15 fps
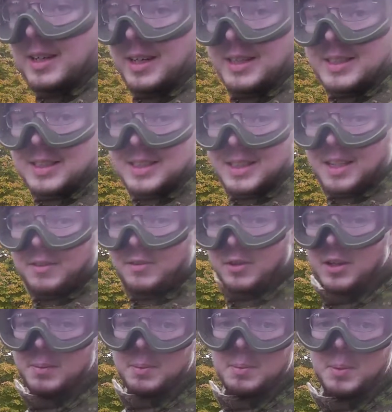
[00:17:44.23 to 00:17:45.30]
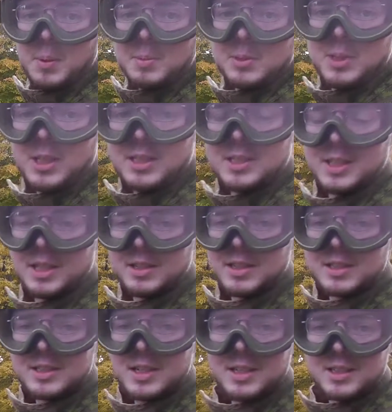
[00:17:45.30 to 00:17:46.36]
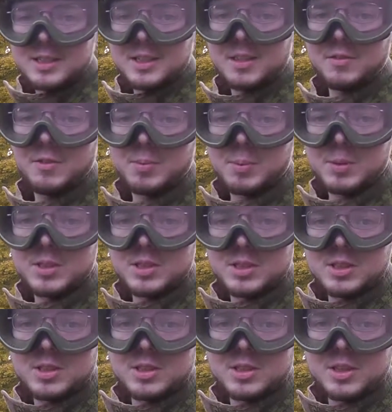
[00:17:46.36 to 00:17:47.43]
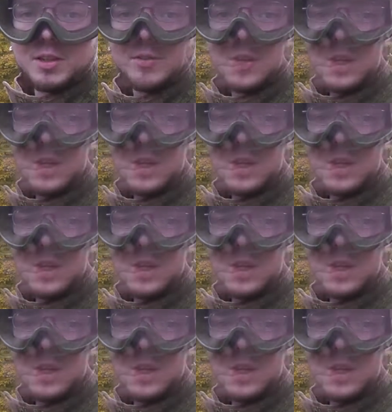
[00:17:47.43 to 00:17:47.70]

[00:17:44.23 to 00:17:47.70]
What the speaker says: It's designed for keeping people's heads down. It's not designed for precision stuff.